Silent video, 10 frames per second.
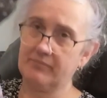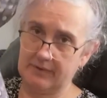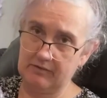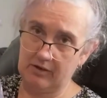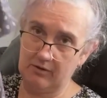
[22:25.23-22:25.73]

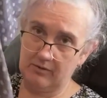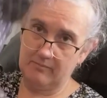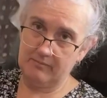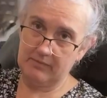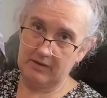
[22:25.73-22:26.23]
so
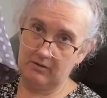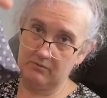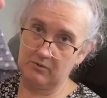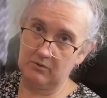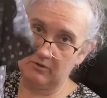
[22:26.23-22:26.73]
of
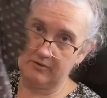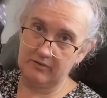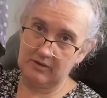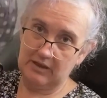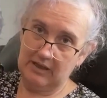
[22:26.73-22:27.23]
course
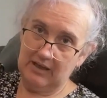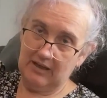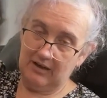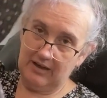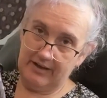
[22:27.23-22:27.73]

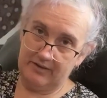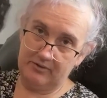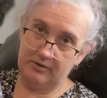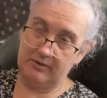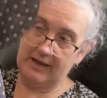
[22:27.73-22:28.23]
I had
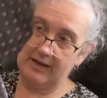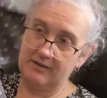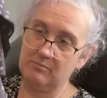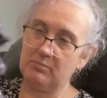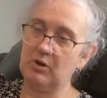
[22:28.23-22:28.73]
to
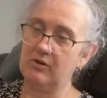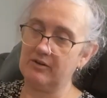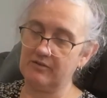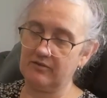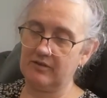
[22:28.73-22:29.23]
add
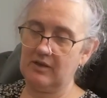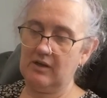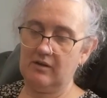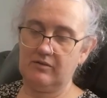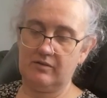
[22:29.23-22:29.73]
pockets
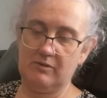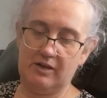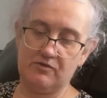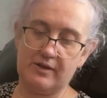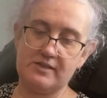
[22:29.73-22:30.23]
to my
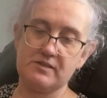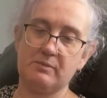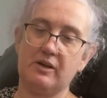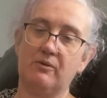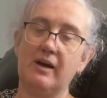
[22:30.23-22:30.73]
dress, but
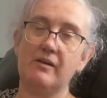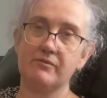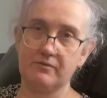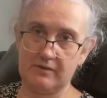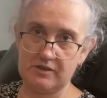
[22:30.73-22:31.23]
I'll have
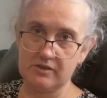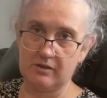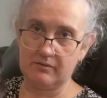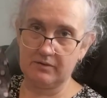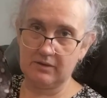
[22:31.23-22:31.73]
to finish off